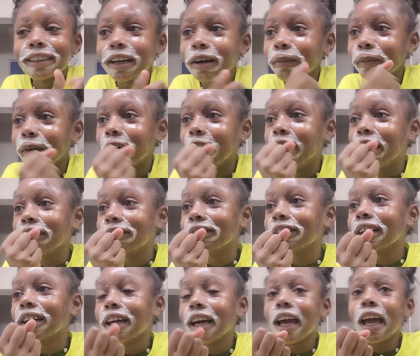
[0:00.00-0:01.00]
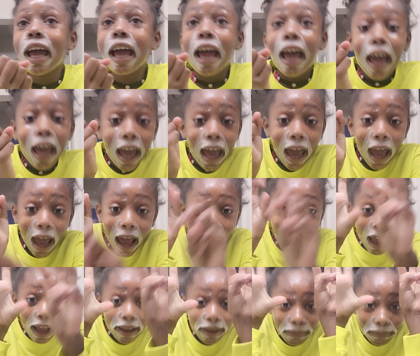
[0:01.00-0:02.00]
come on.
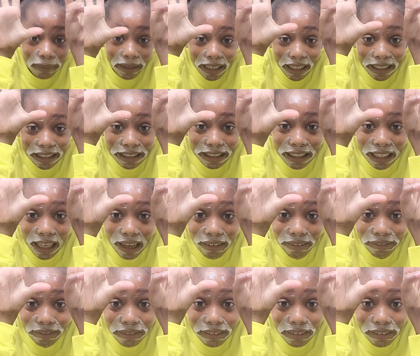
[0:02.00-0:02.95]
Eight minutes left.